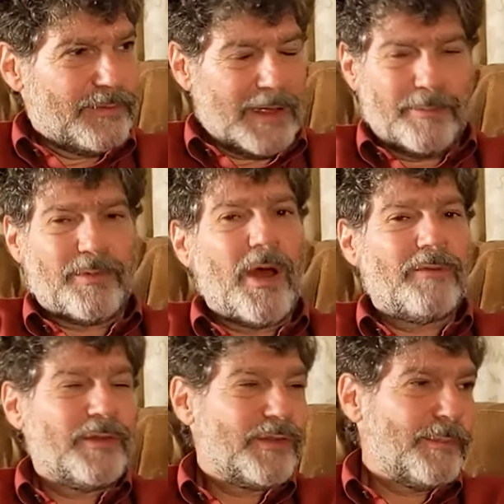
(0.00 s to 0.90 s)
I'm
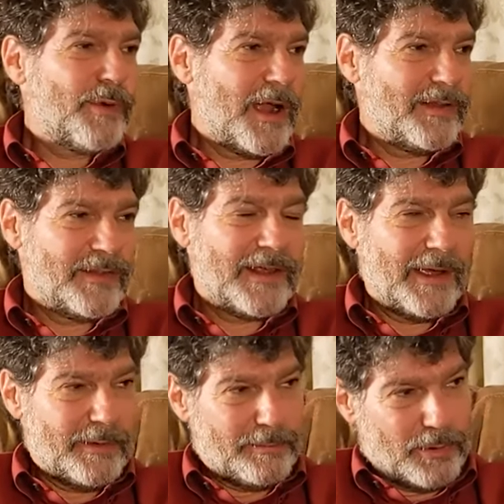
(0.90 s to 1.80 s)
often surprised at
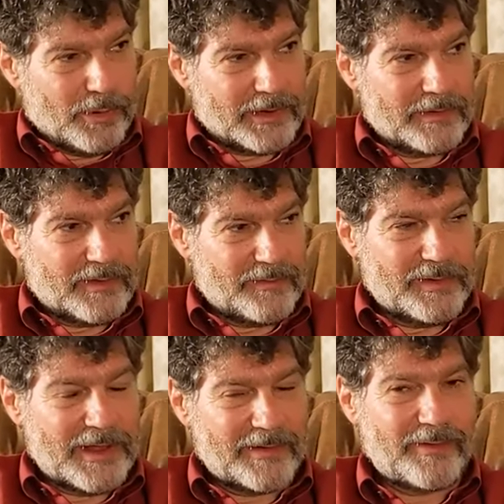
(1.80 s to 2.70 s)
how important the
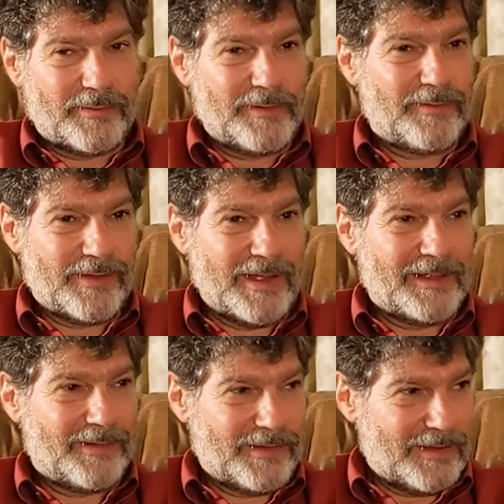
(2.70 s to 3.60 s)
philosophy of
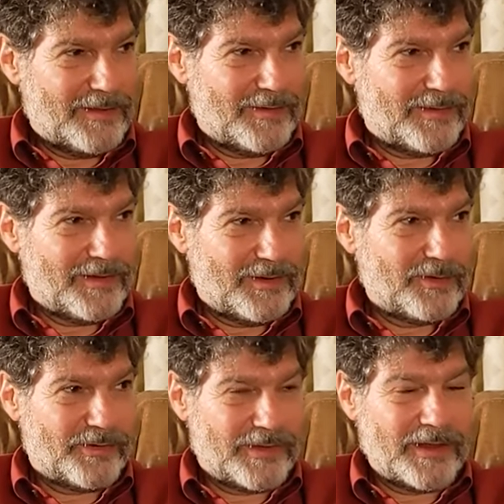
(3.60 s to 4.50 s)
science is in
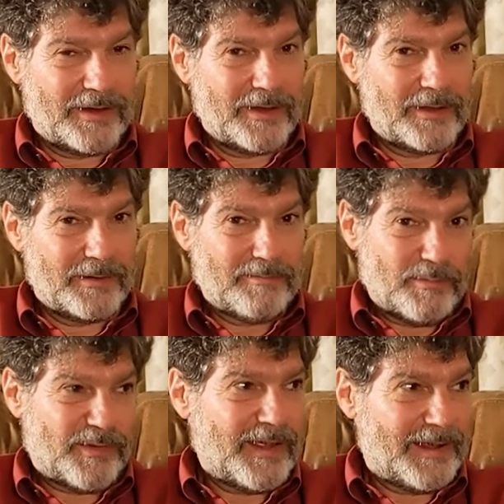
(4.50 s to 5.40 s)
understanding
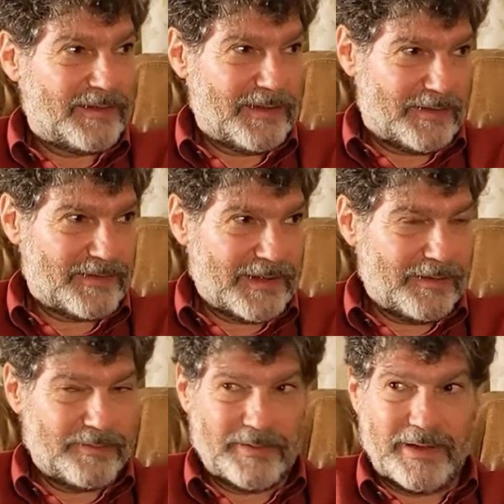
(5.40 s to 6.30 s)
science
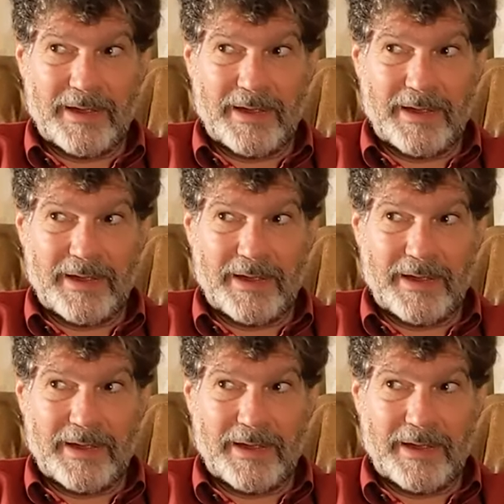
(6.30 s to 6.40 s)
itself.